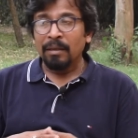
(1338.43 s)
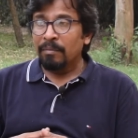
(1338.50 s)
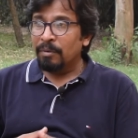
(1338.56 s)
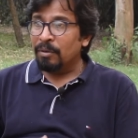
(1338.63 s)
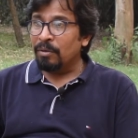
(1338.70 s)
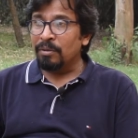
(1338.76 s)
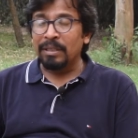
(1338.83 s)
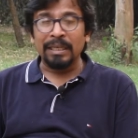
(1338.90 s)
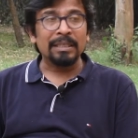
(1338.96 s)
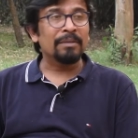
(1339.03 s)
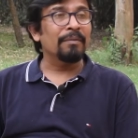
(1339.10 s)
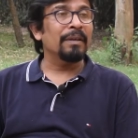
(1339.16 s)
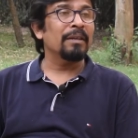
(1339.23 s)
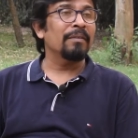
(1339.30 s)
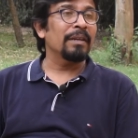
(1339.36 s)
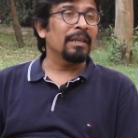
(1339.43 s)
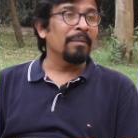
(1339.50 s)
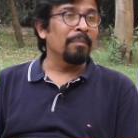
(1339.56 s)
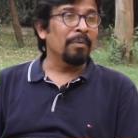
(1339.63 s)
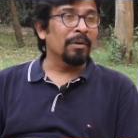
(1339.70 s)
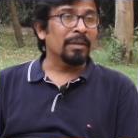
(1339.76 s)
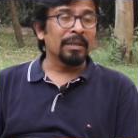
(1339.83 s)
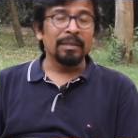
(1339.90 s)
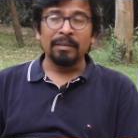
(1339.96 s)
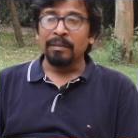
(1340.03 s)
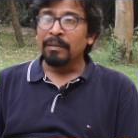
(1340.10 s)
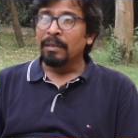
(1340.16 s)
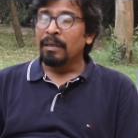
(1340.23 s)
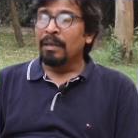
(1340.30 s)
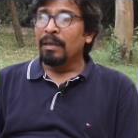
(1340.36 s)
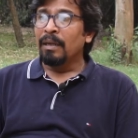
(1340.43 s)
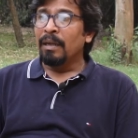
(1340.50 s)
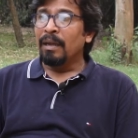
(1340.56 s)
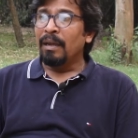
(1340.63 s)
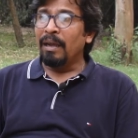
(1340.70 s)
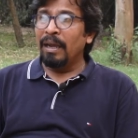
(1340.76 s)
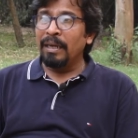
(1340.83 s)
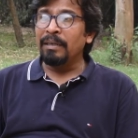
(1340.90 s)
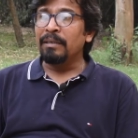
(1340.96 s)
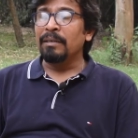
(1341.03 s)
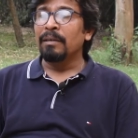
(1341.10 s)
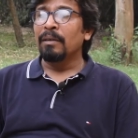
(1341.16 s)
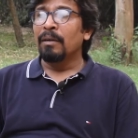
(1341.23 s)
because that's very, very important, and